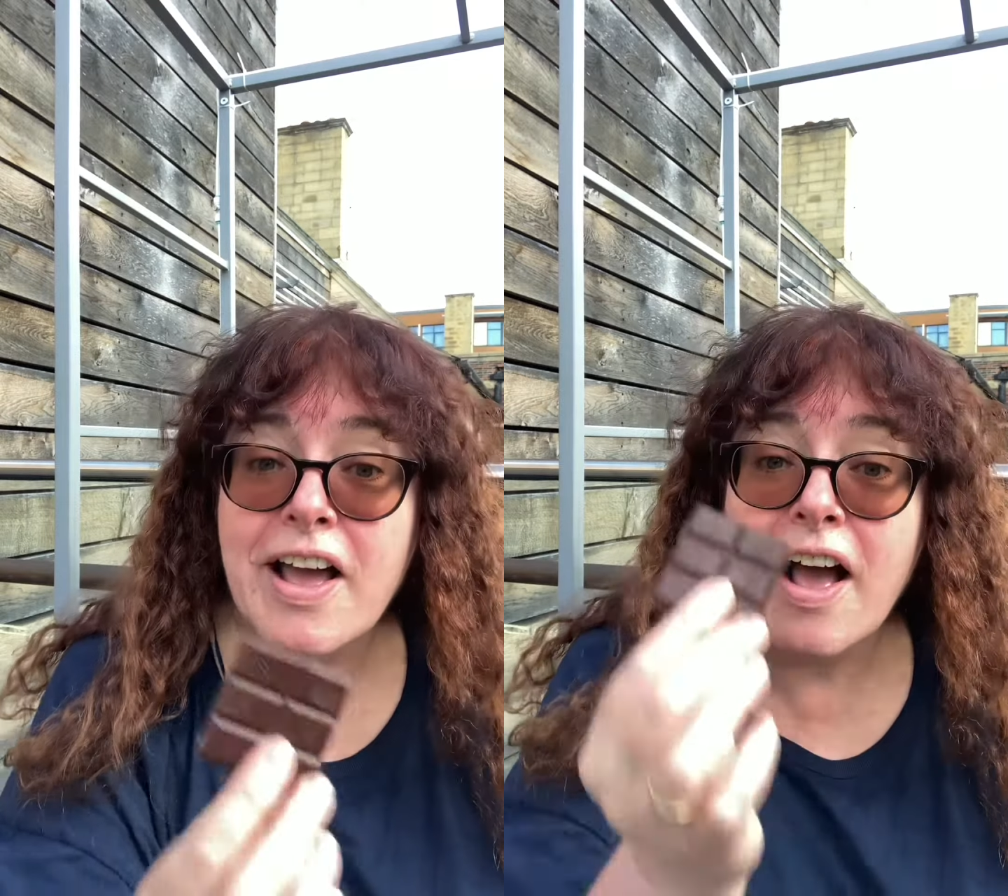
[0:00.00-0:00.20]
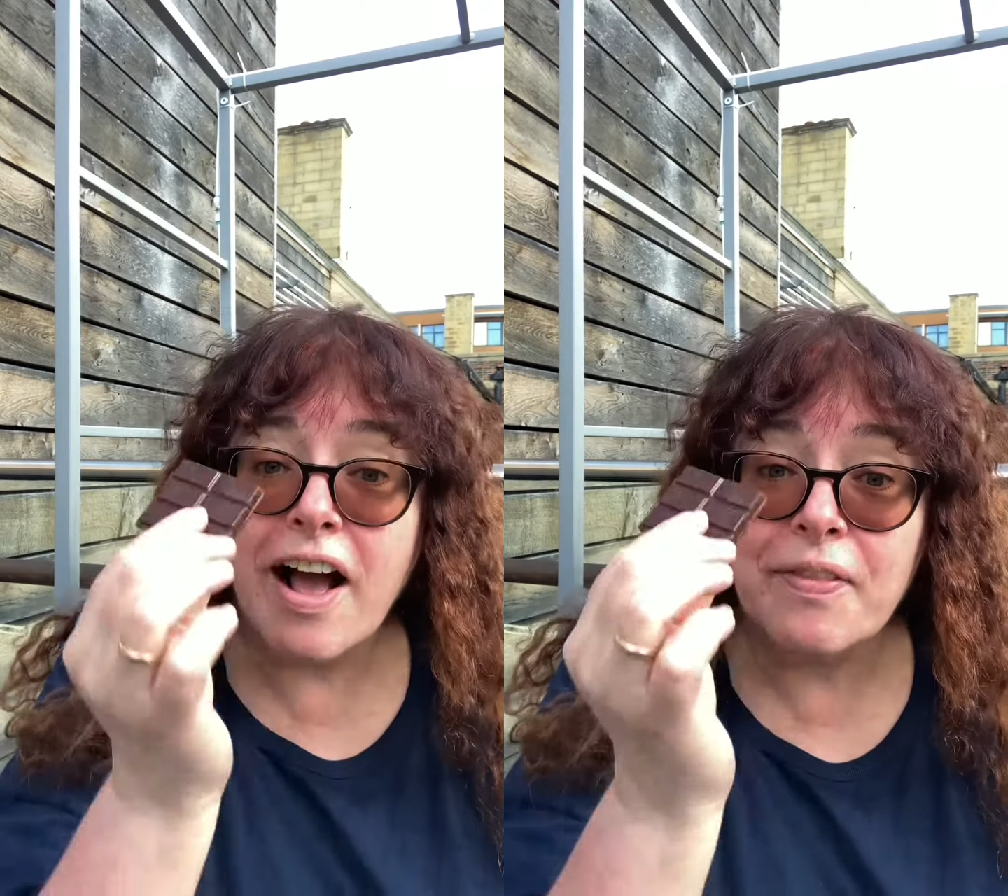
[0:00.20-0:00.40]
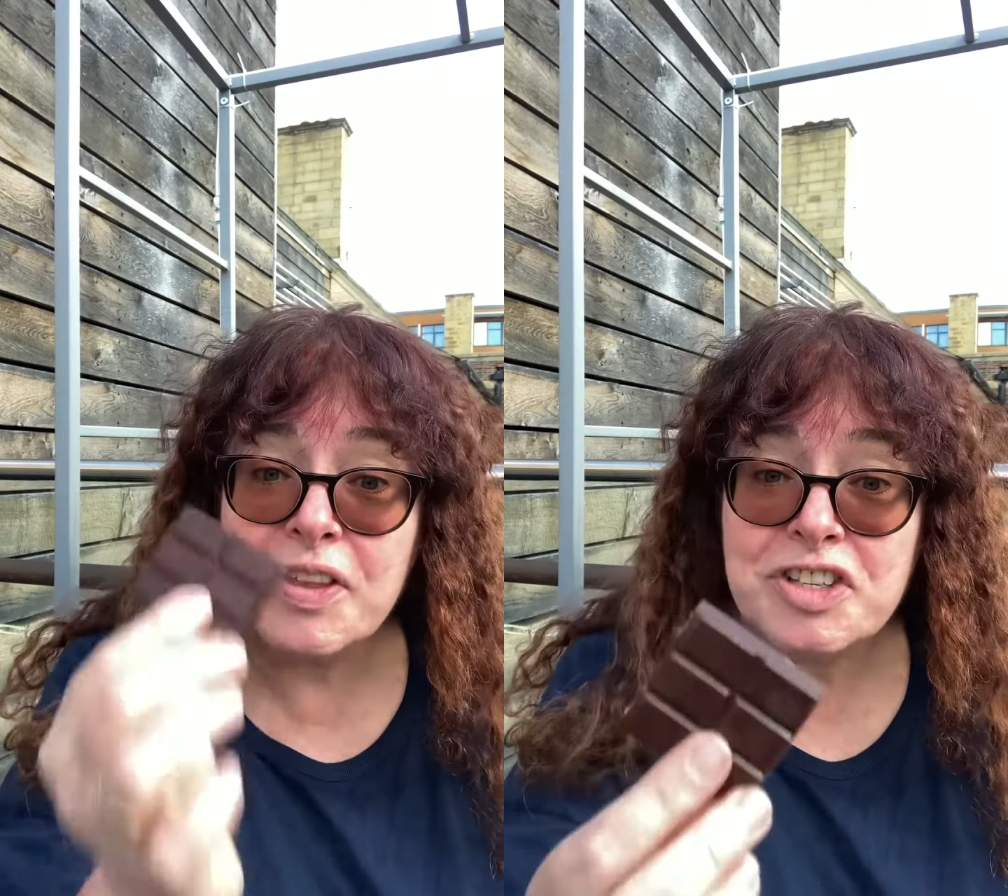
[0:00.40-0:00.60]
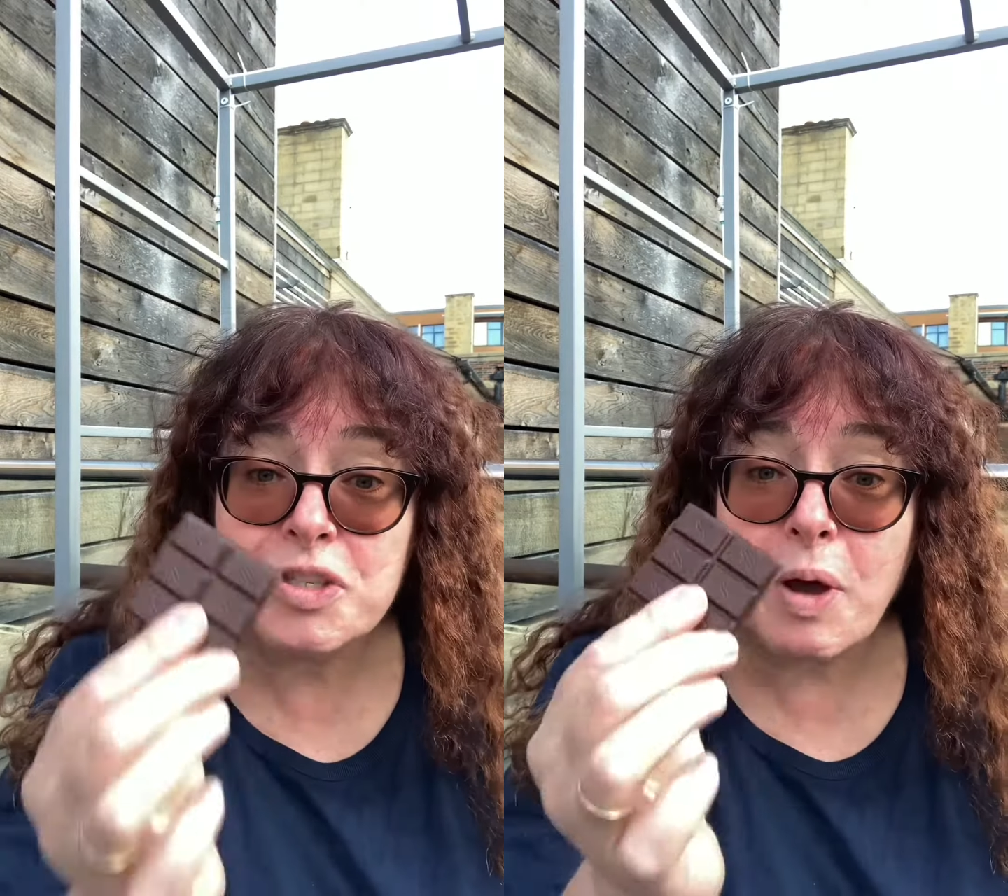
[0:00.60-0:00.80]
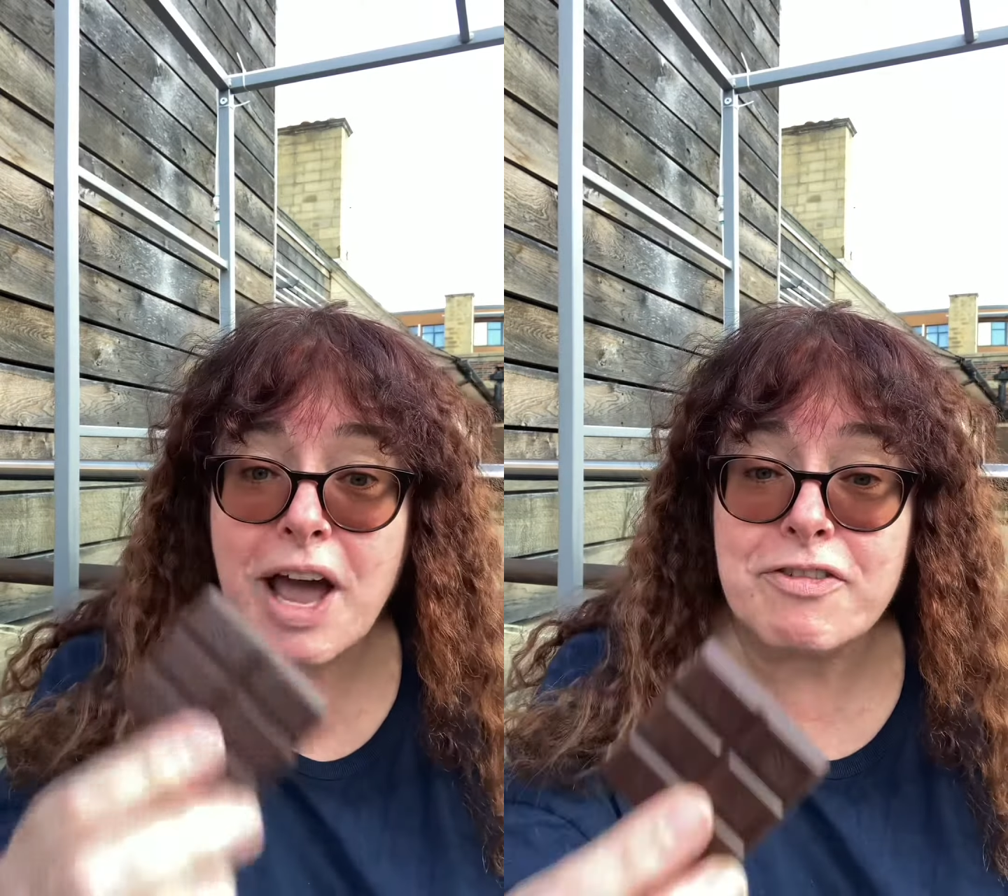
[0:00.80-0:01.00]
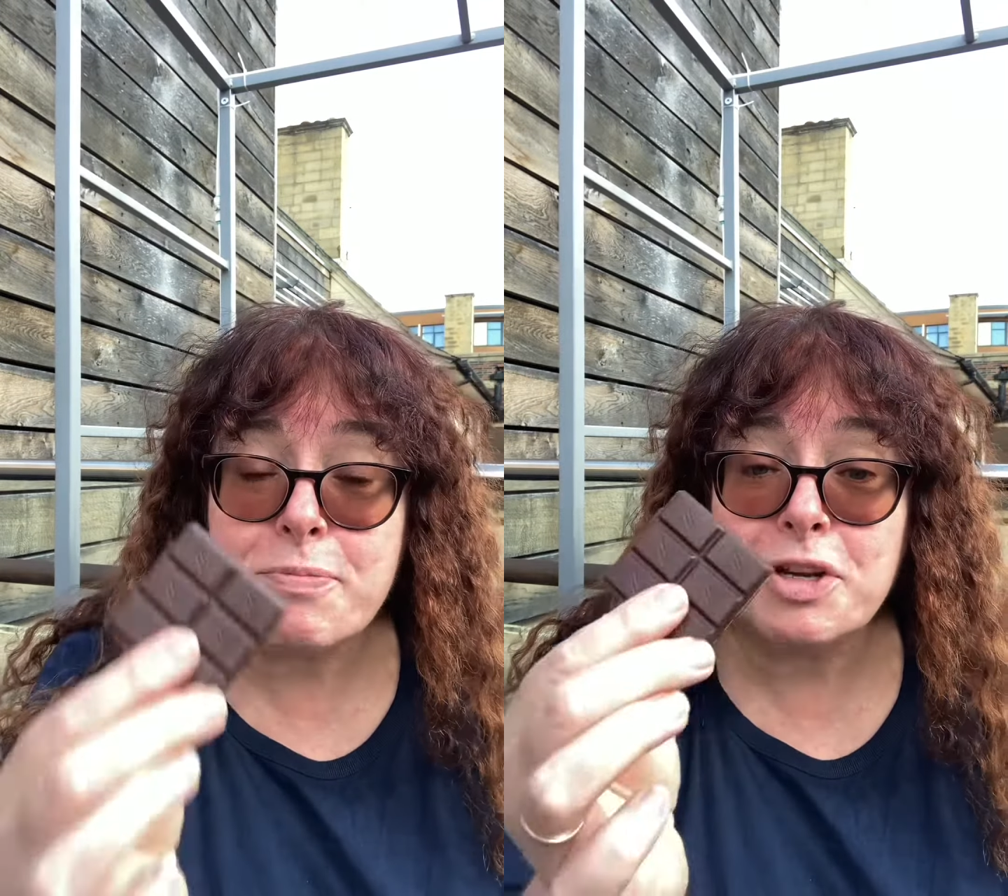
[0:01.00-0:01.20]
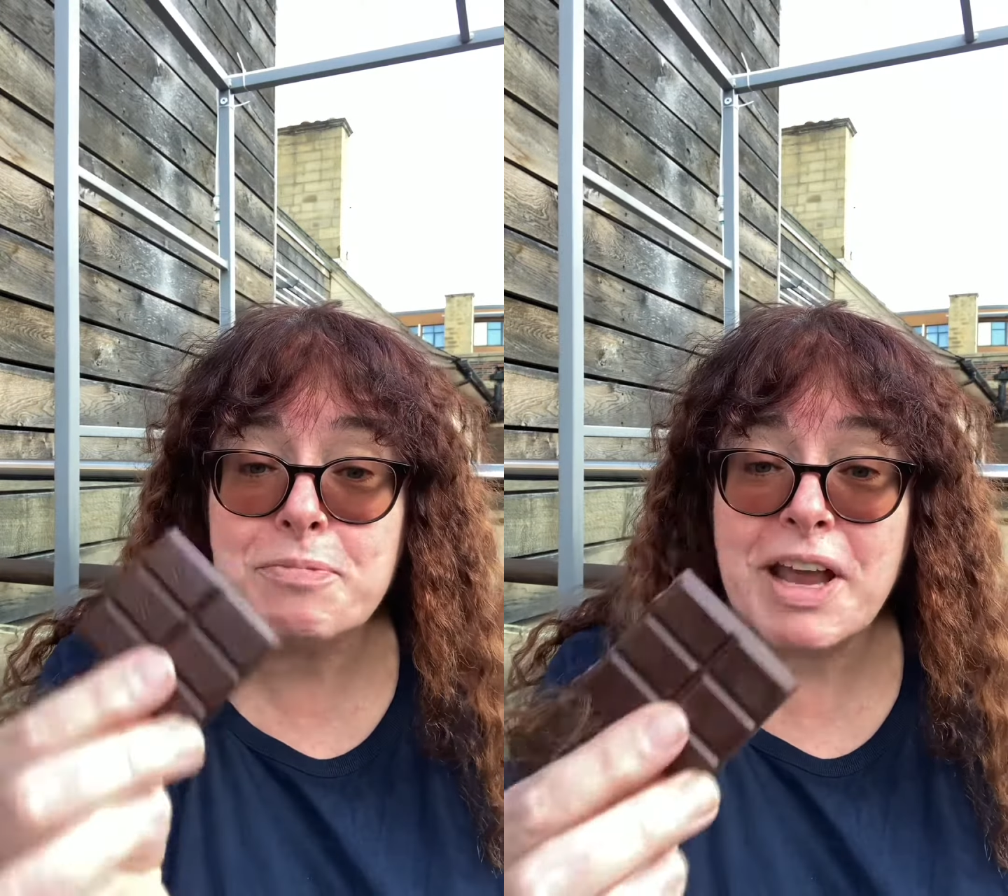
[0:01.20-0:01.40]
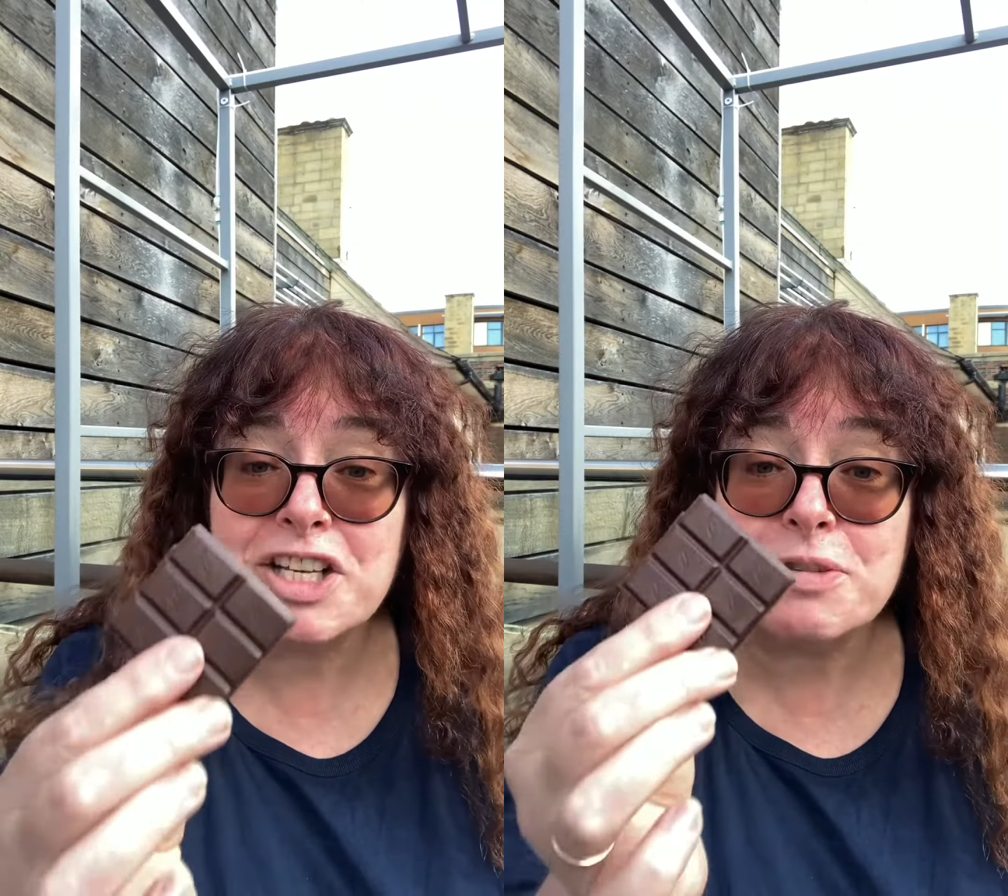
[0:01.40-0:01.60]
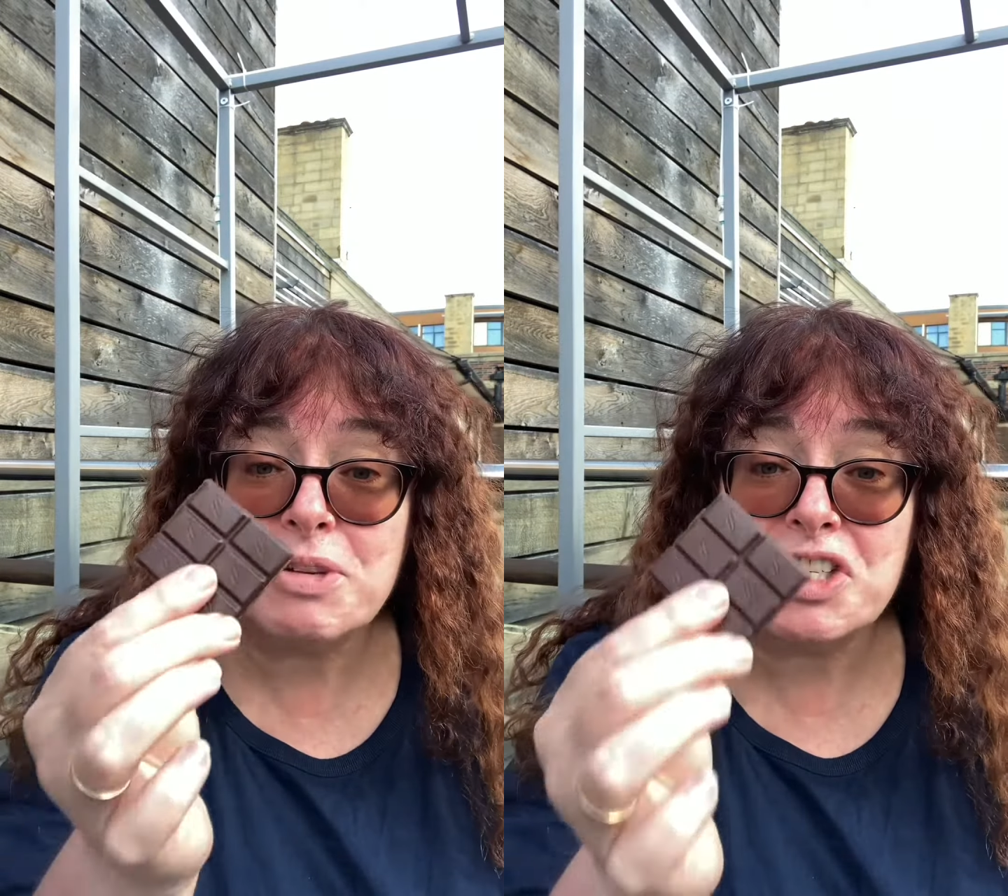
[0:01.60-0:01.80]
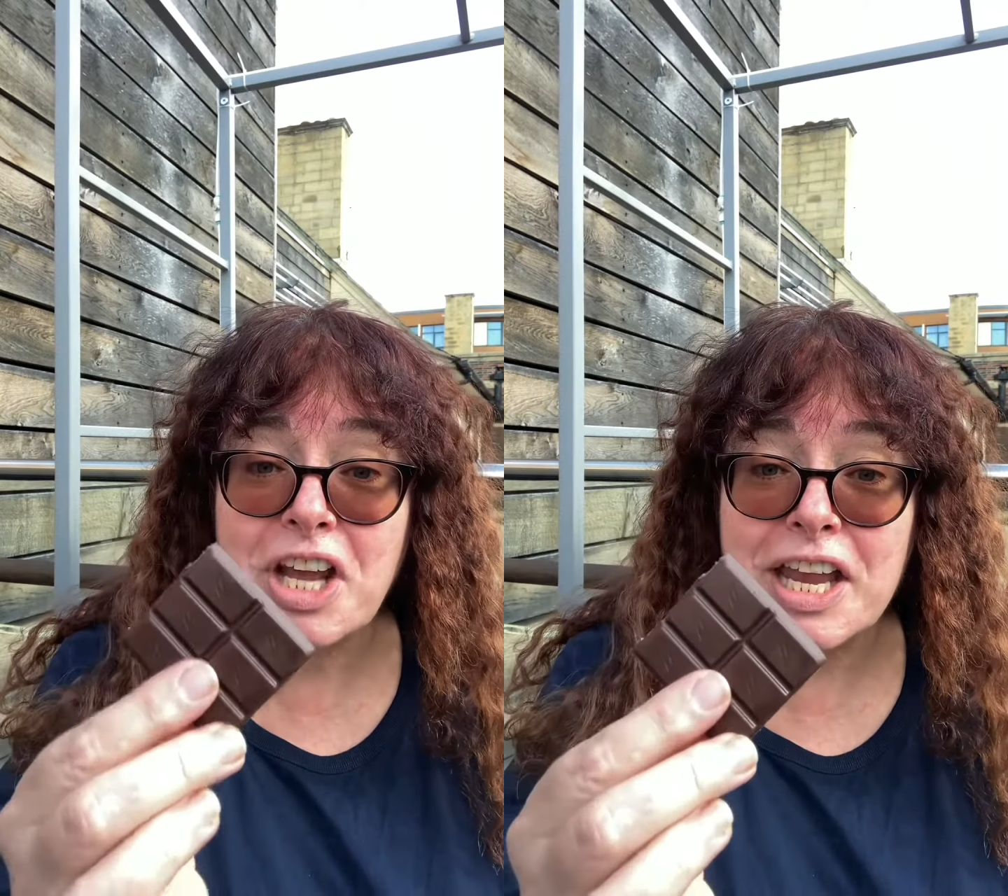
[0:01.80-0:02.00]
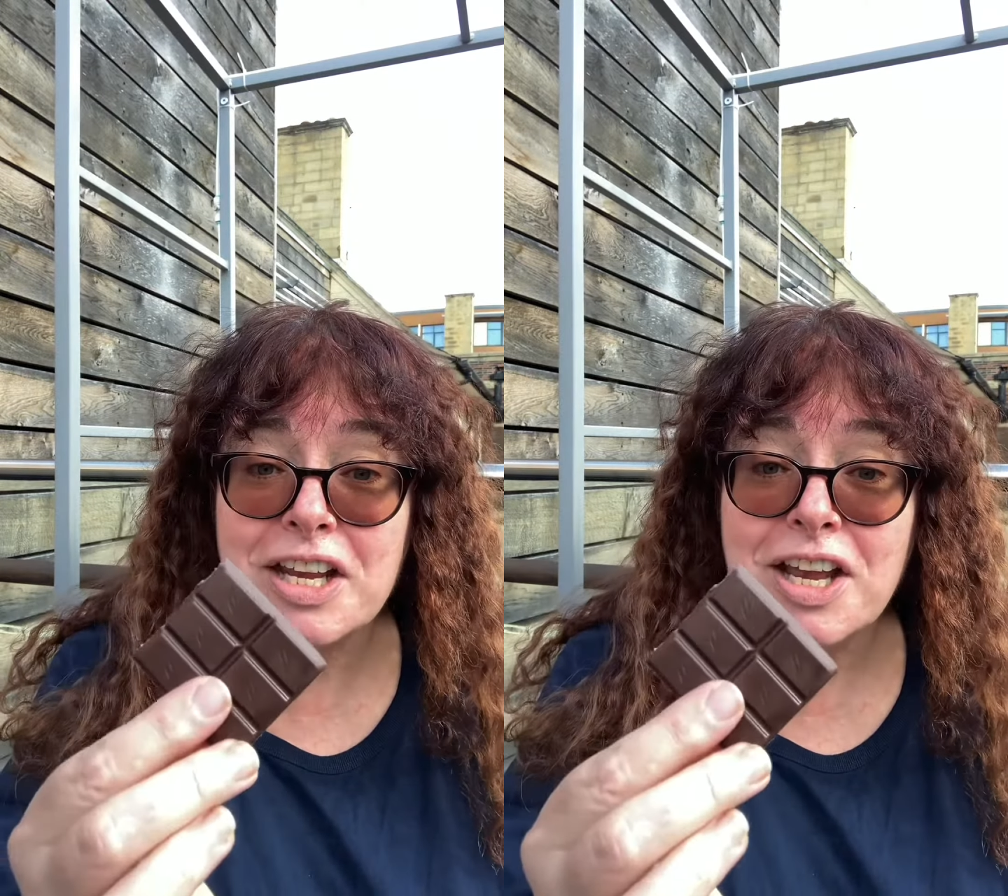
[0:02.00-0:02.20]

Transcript: And this is where everybody makes the mistake,